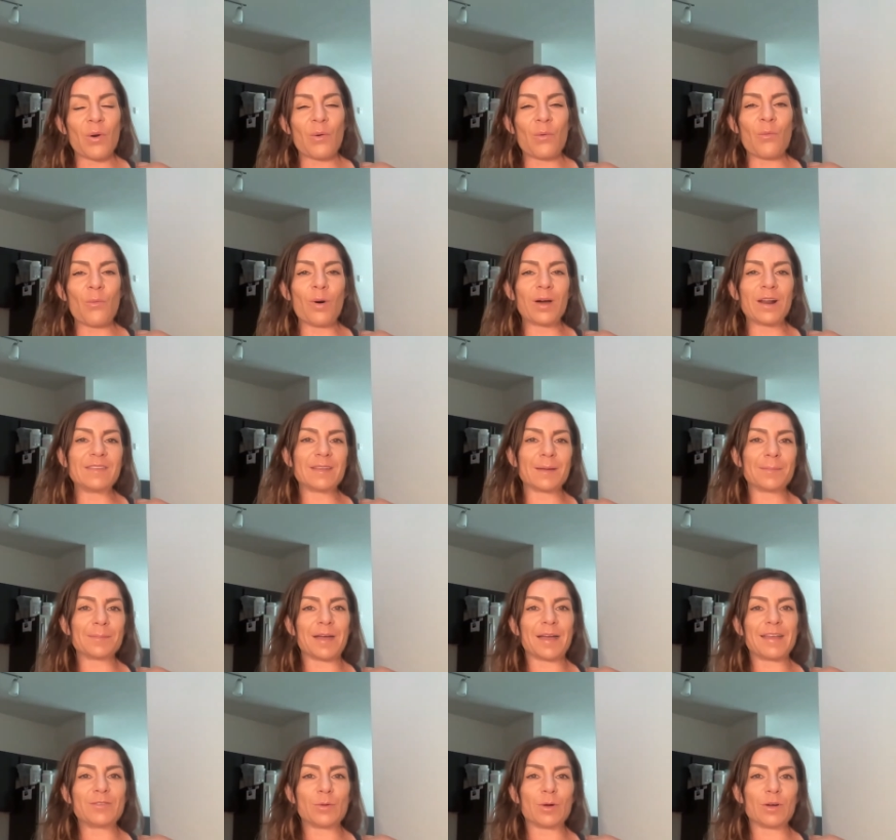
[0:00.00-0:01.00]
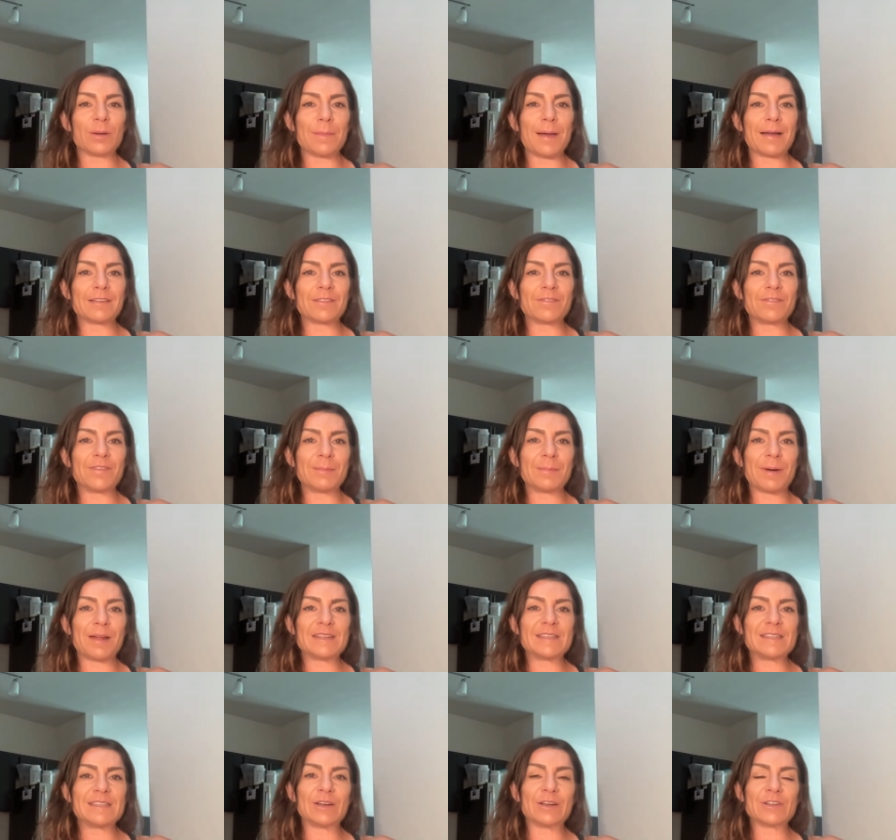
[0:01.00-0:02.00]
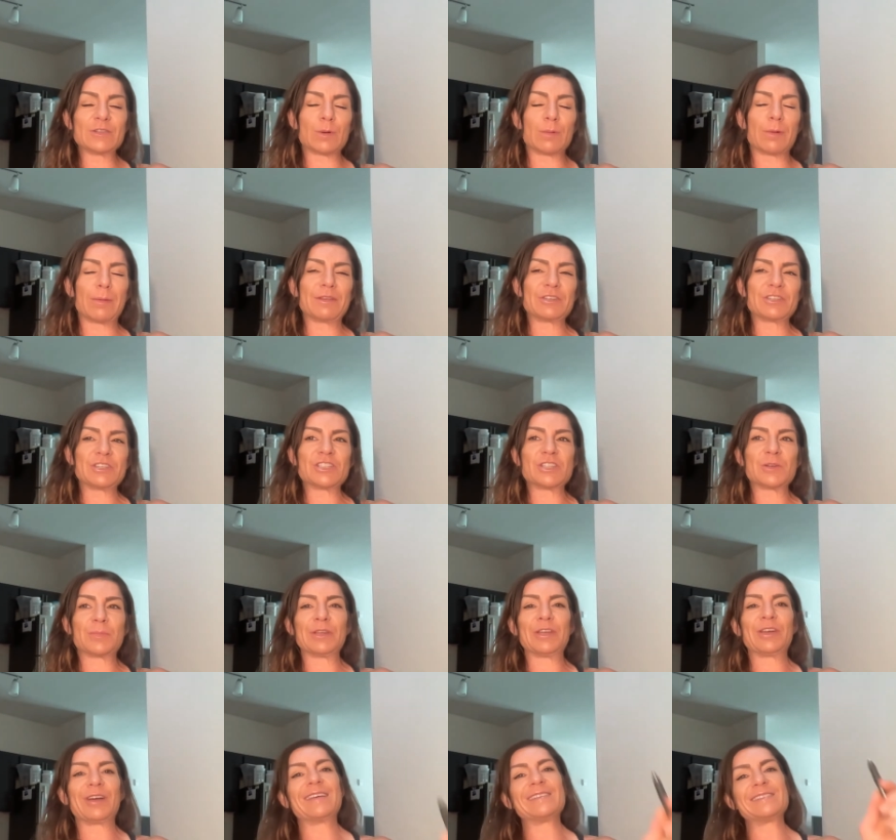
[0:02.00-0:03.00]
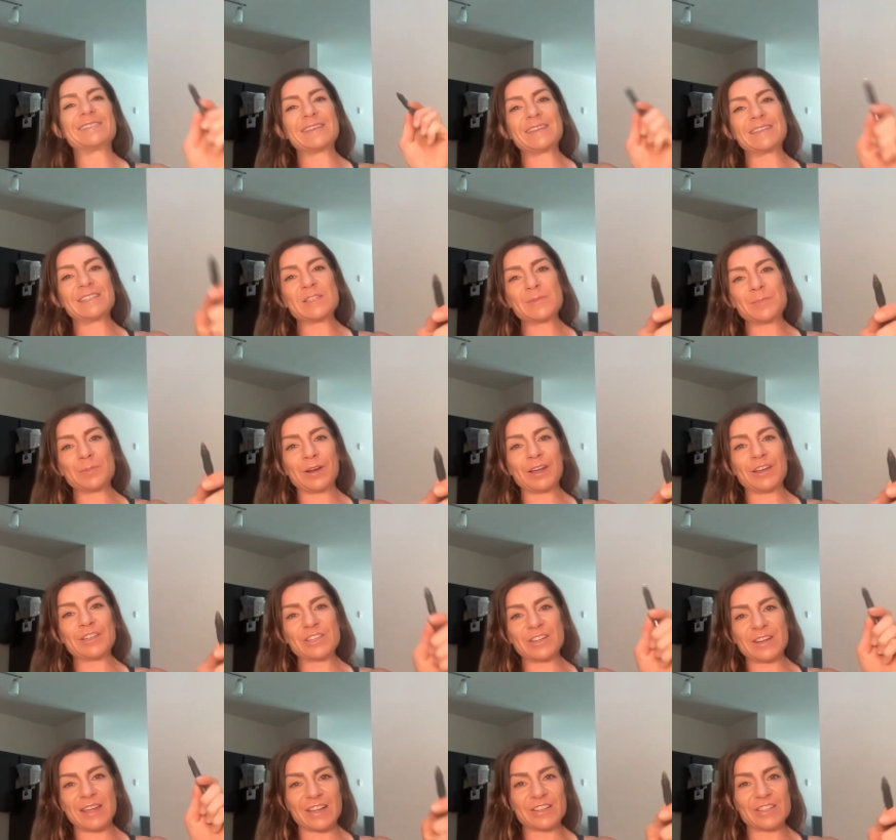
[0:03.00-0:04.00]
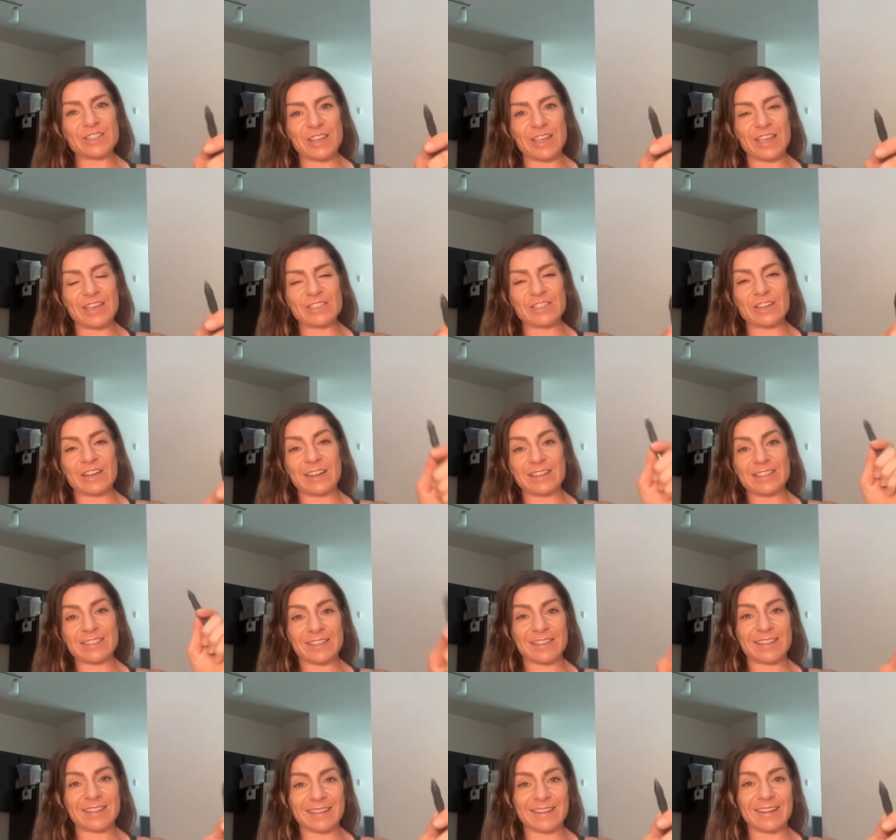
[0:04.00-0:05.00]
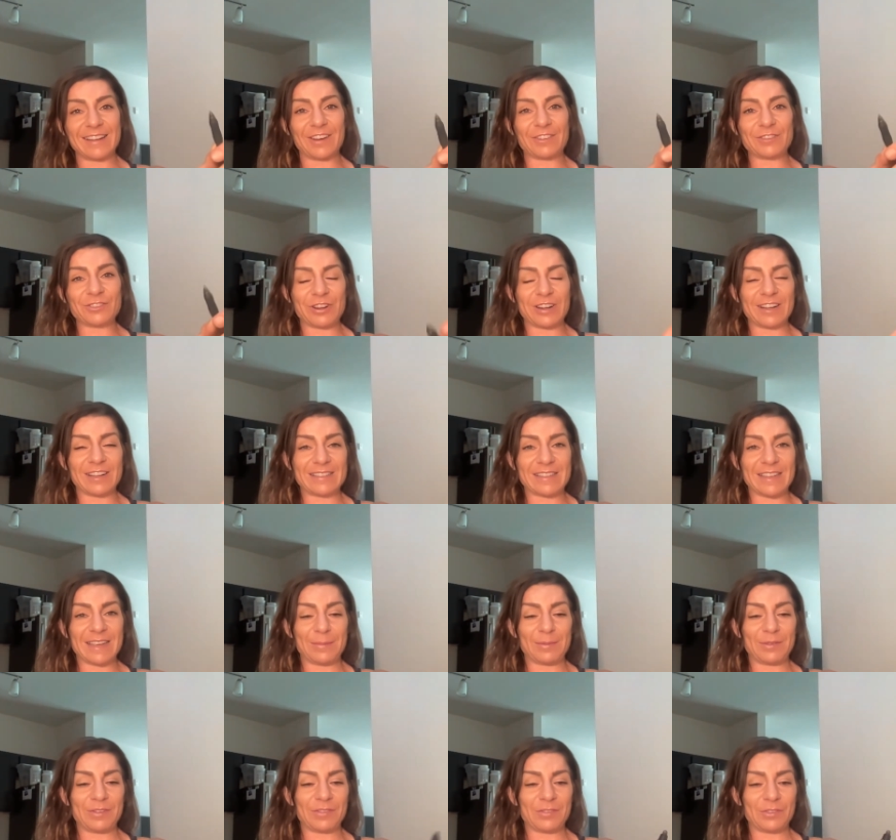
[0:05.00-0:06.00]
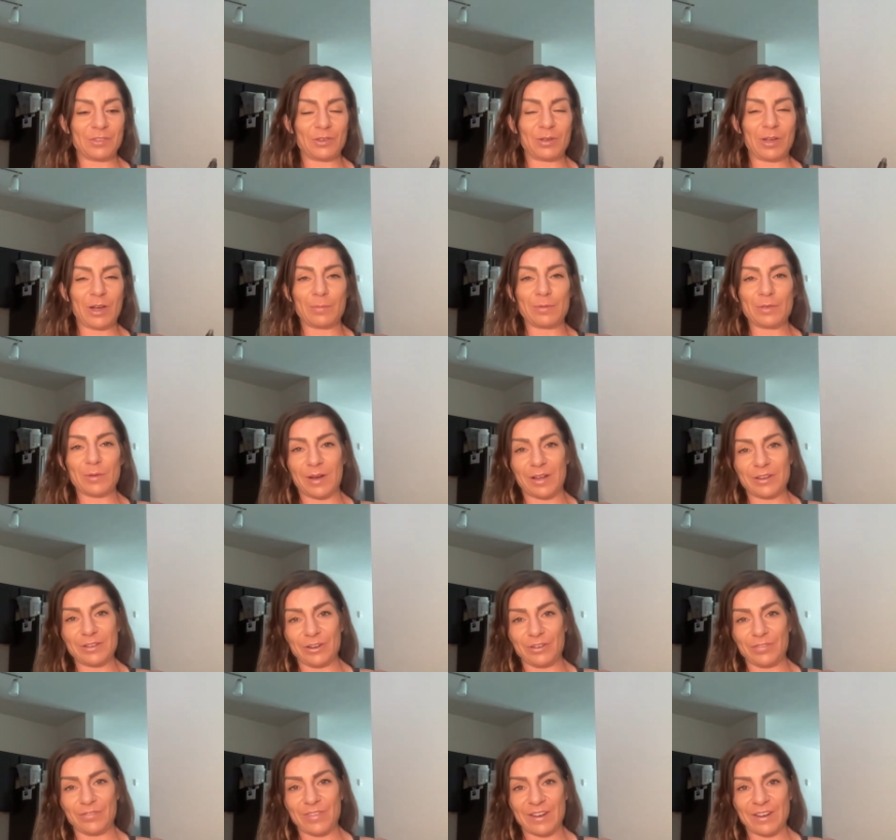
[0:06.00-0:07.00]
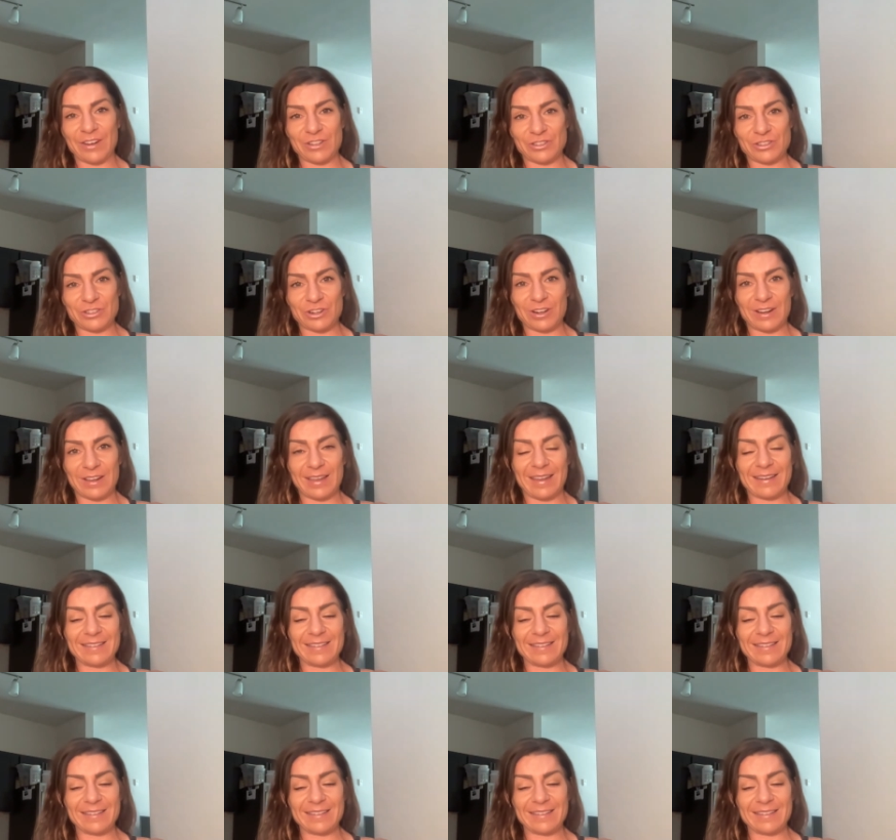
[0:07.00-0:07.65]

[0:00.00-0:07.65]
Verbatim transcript: What is up, guys? Welcome back to Fit Body Secrets, where our mission is to bring you guys inspiration, education, and a ton of training tips to help you on your fitness journey.